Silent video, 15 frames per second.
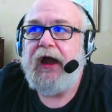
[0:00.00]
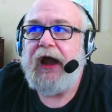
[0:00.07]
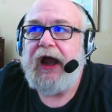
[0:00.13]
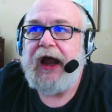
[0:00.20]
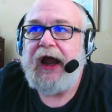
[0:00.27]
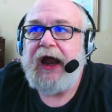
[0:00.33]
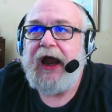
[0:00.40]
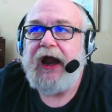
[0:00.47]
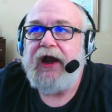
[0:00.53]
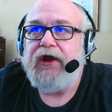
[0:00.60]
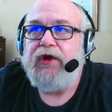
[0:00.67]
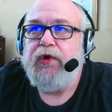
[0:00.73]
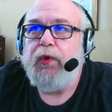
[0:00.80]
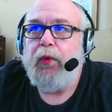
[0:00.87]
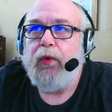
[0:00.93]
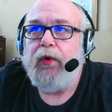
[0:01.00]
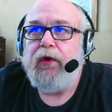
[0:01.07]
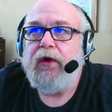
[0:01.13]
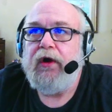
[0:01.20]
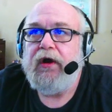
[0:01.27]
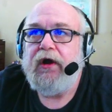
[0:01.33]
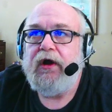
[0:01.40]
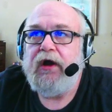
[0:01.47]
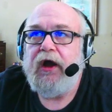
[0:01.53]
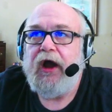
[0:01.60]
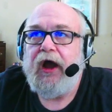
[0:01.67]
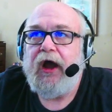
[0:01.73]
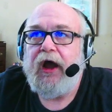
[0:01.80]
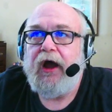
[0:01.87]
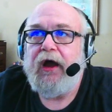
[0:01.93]
and your
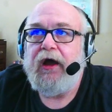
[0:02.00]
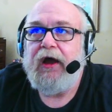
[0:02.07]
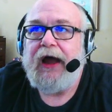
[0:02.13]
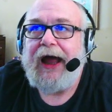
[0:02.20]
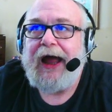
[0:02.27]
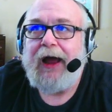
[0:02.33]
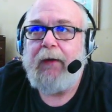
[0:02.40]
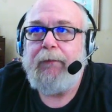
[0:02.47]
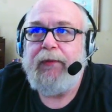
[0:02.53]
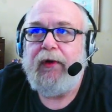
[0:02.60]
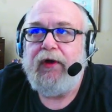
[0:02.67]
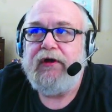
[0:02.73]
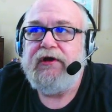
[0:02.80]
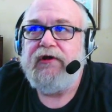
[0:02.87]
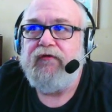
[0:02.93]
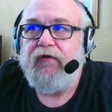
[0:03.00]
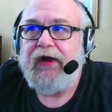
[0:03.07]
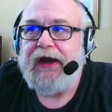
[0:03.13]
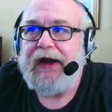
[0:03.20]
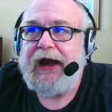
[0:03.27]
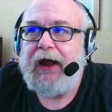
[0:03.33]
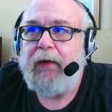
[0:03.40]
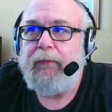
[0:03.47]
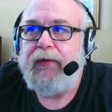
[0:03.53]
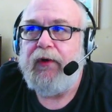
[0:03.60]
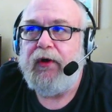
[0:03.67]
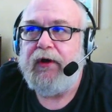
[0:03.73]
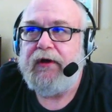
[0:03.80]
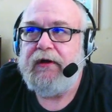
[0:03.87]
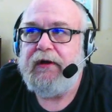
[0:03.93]
output, screen
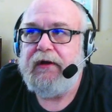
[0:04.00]
output.